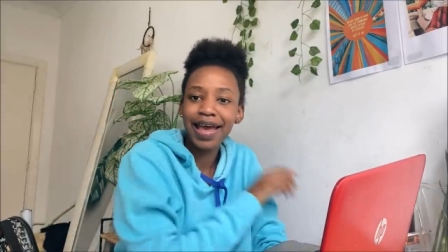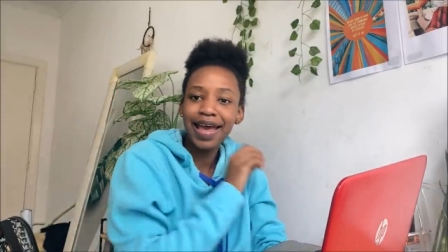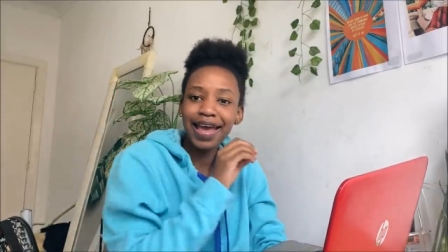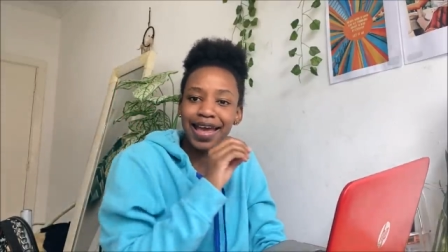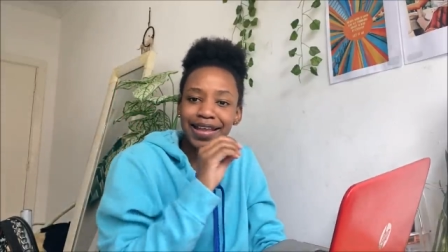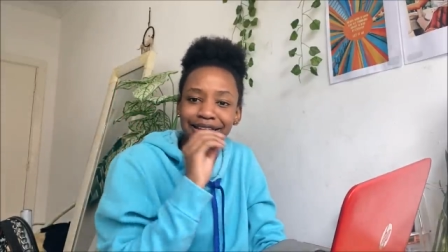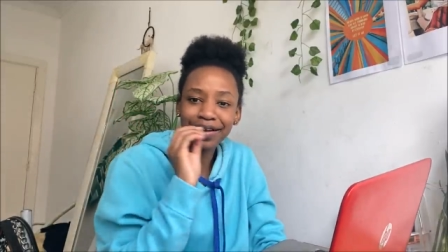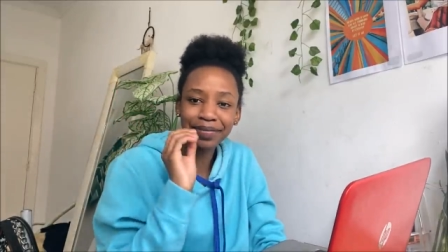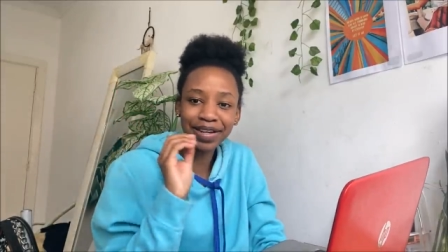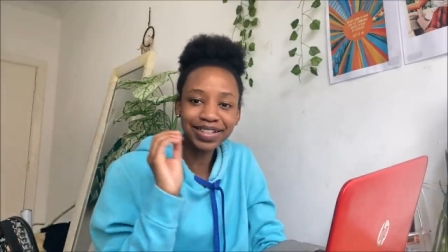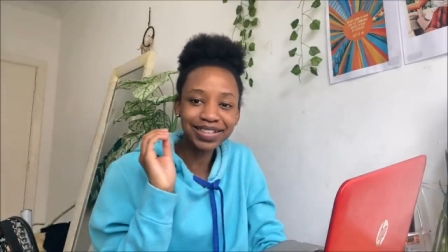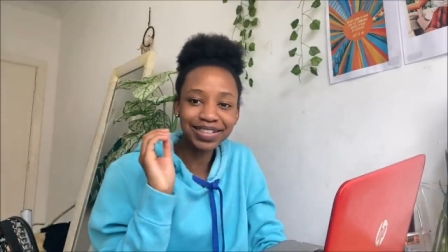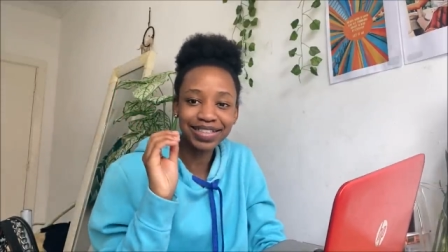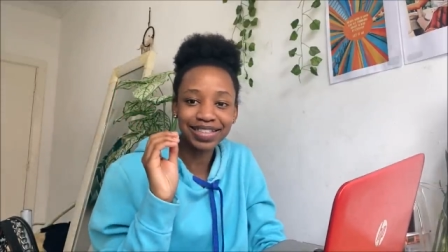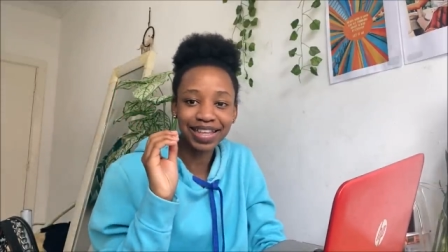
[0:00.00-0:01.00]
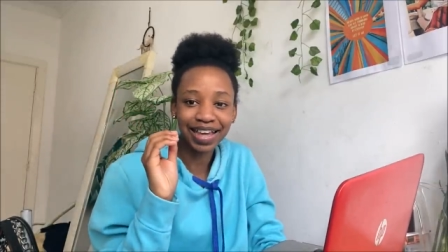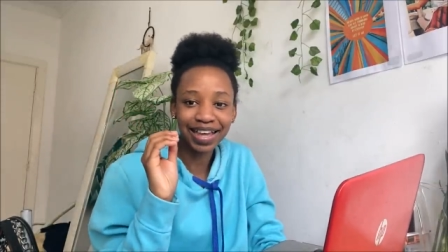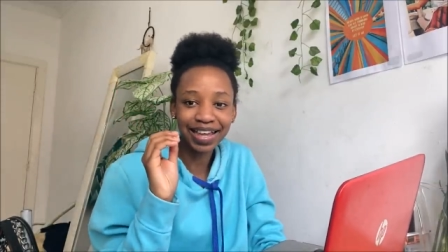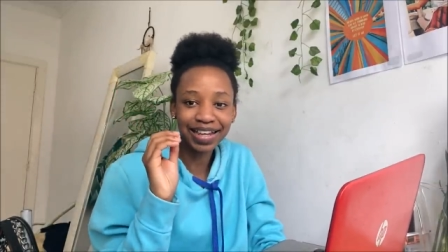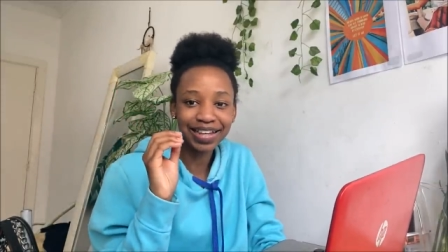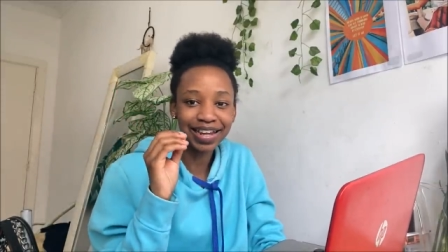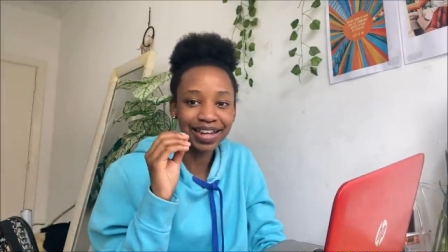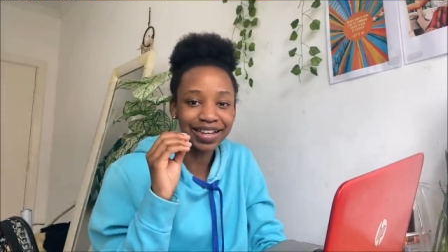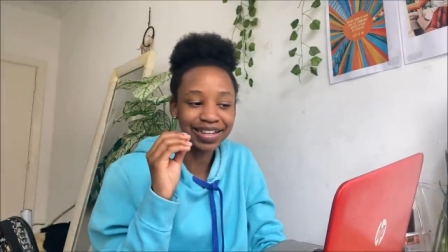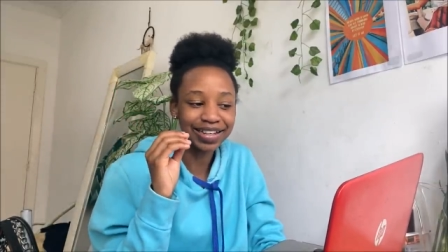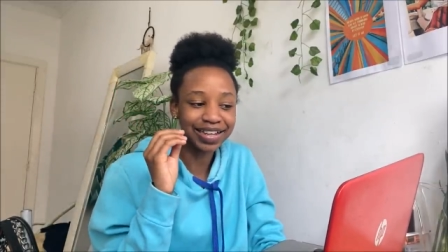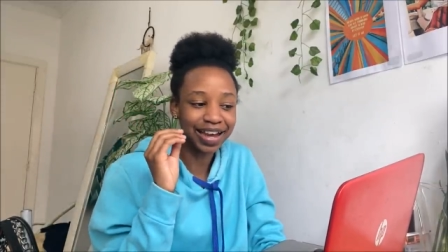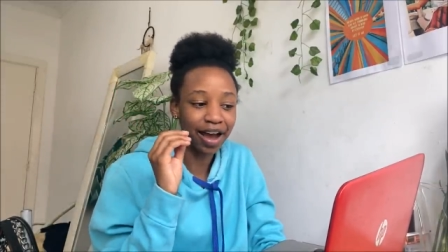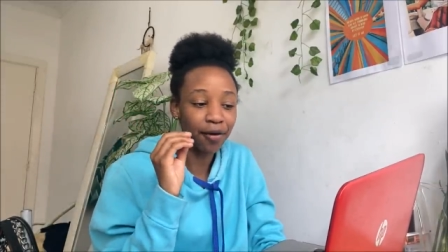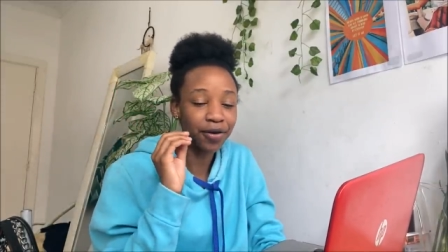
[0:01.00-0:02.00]
And I'm kind of scared,
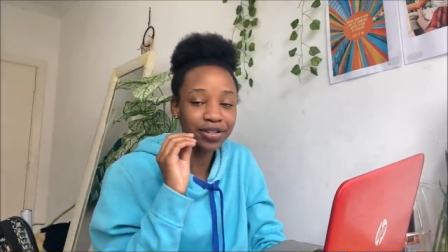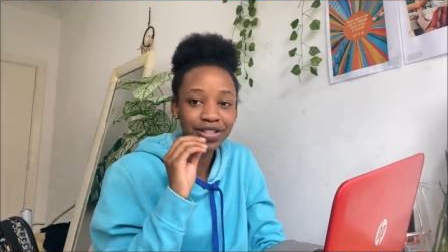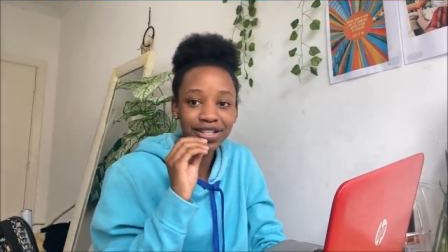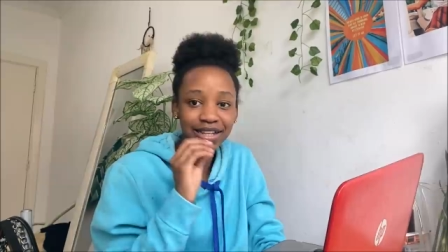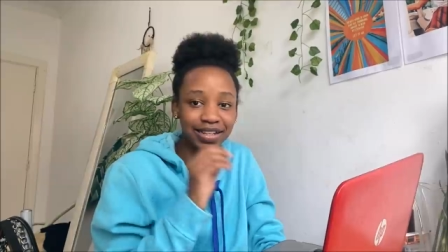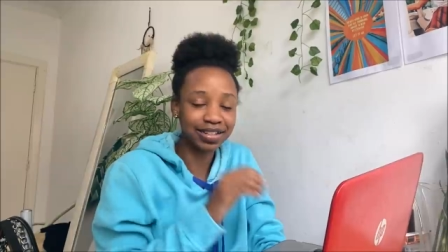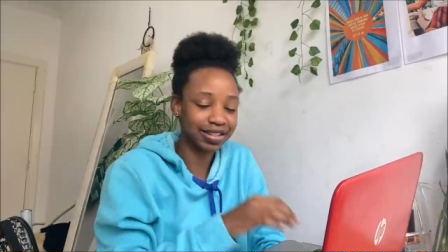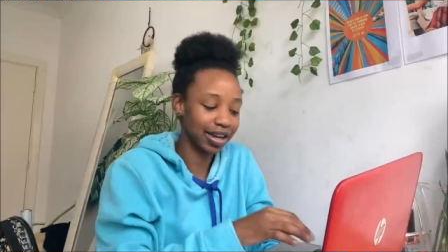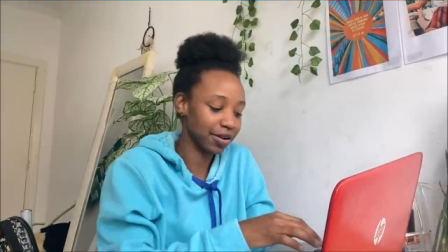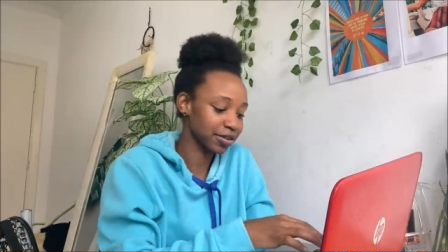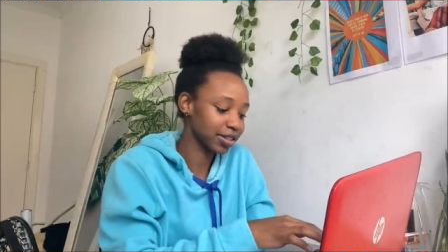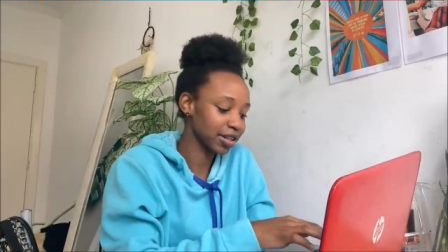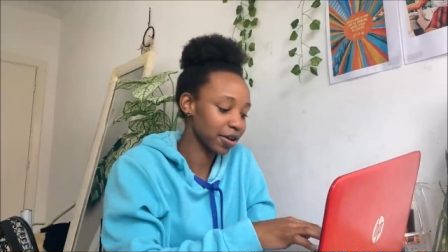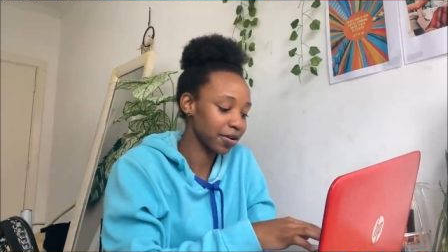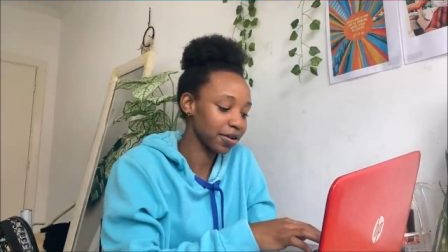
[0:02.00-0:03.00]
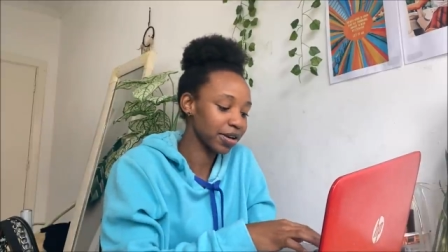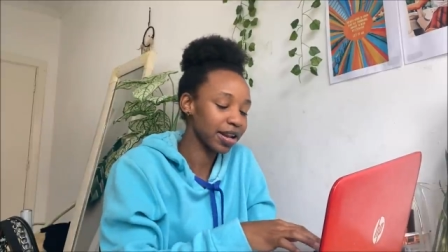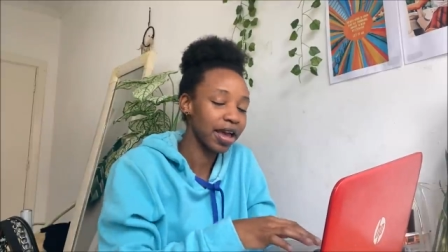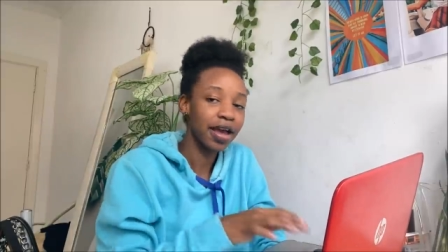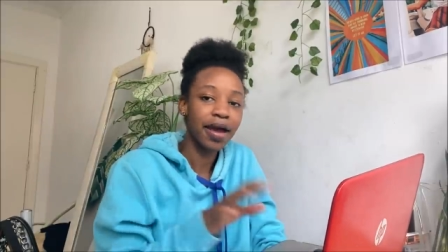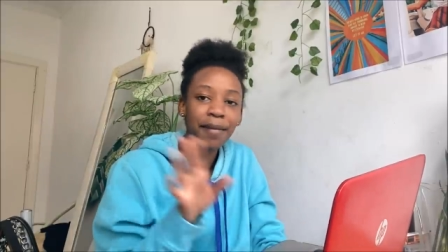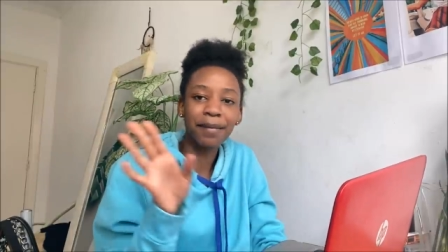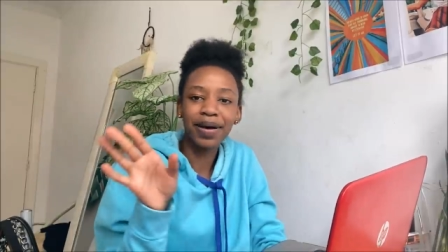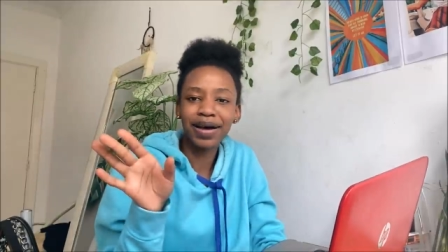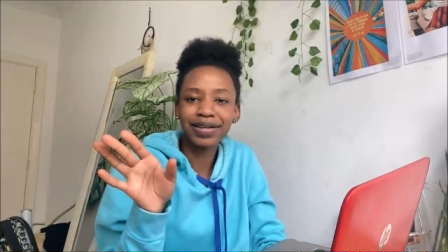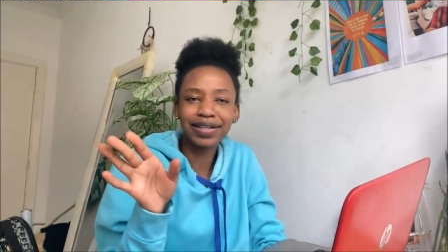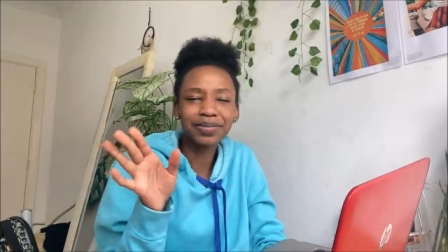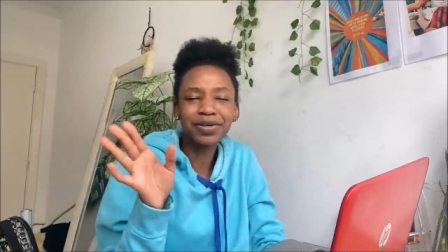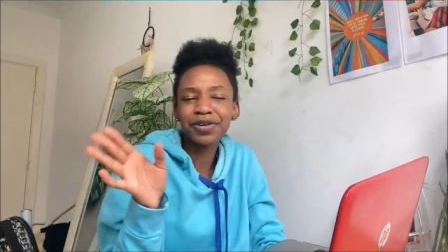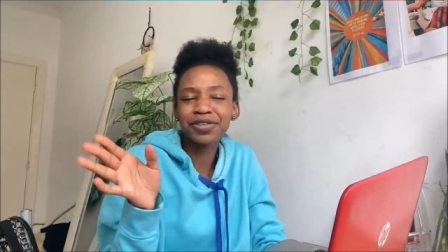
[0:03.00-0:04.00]
like I want to start a countdown,
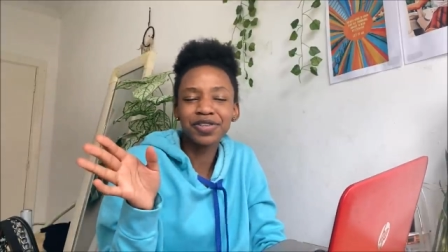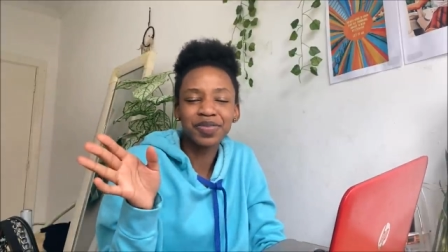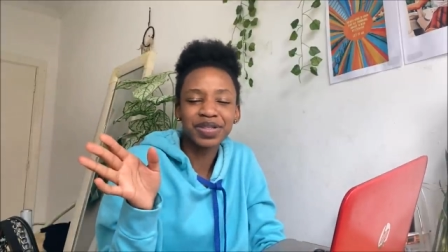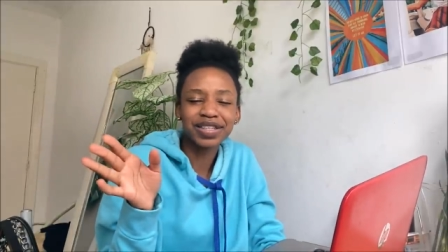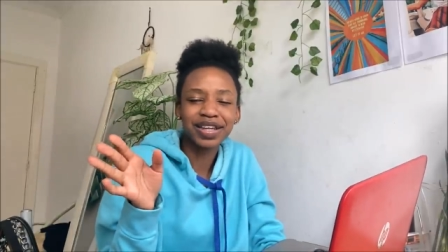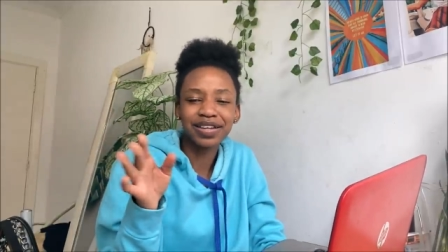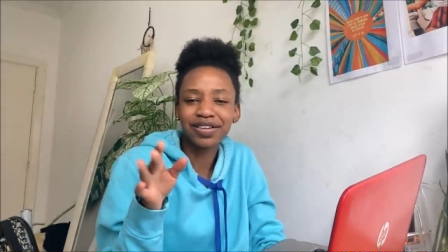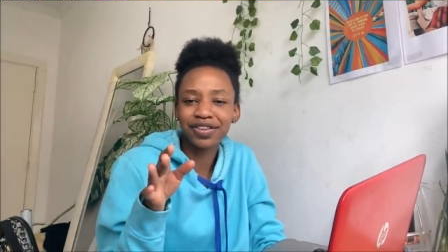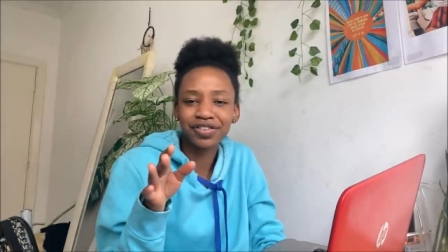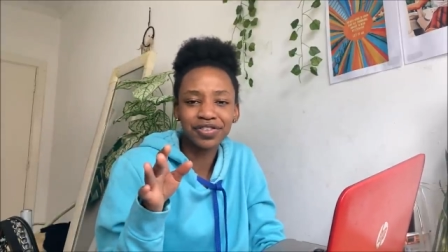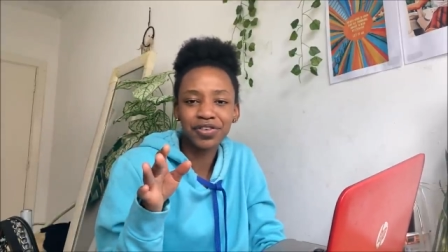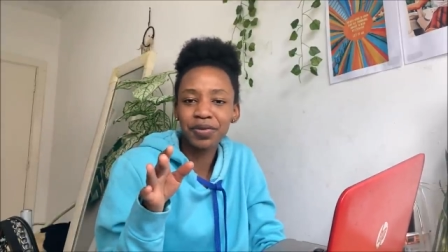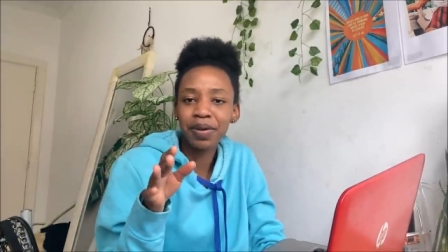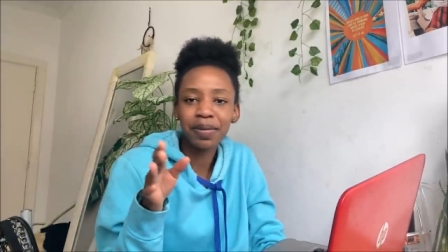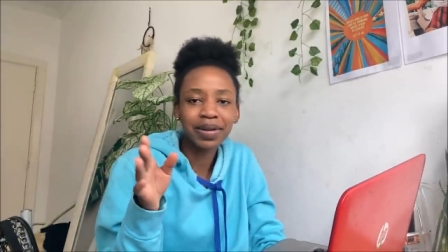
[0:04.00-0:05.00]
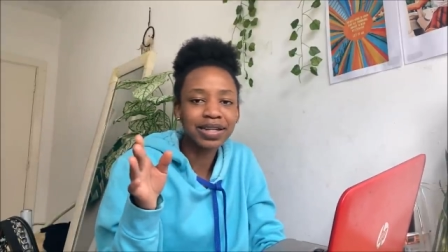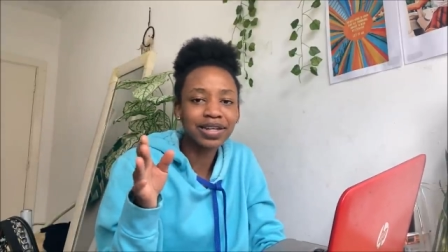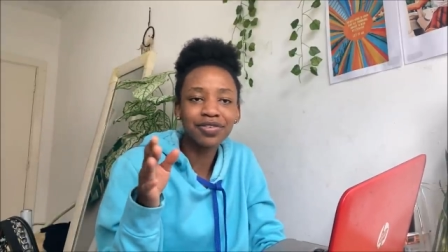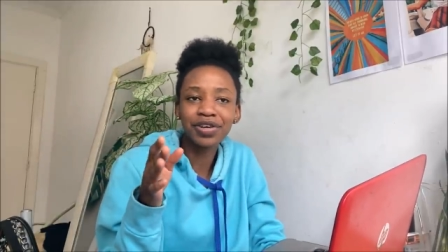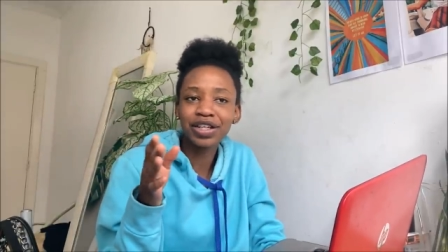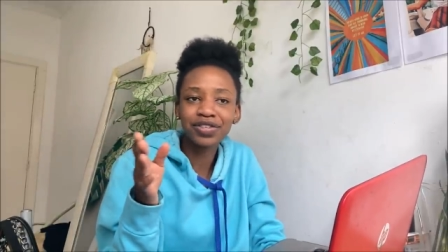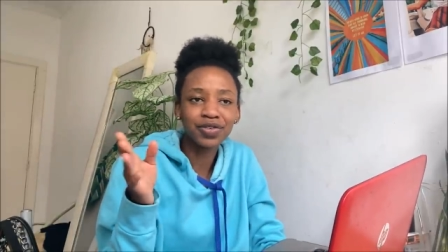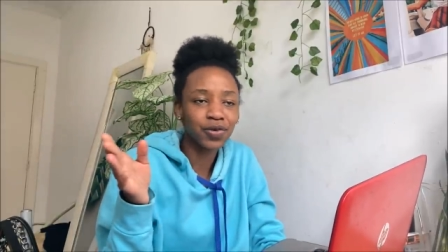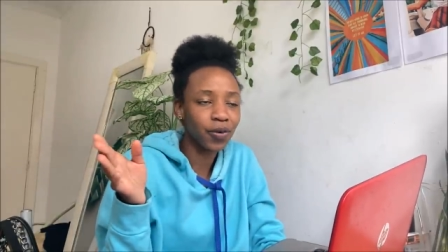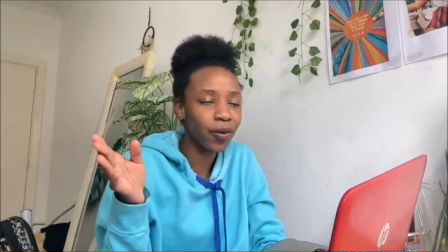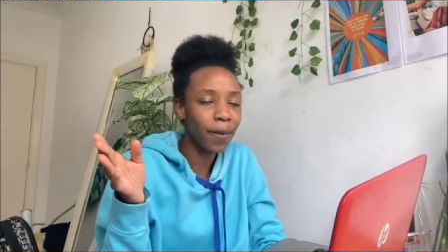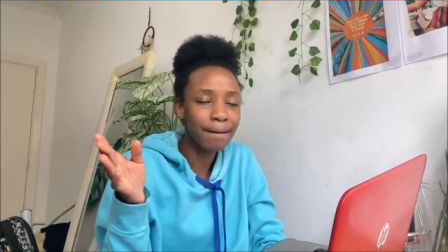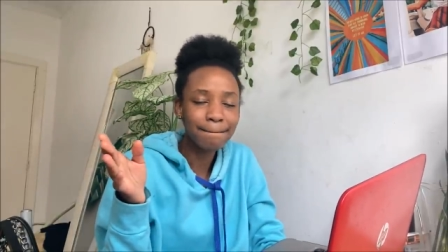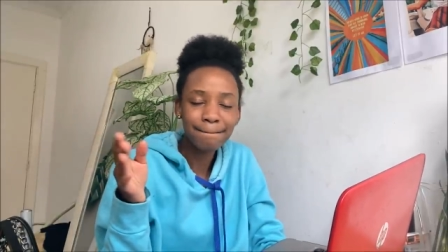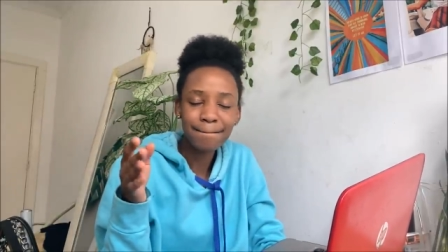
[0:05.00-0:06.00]
but I'm not going to be scared because you know, mama didn't raise
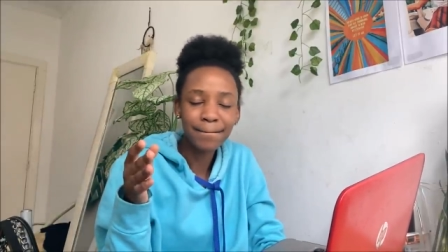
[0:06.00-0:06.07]
no.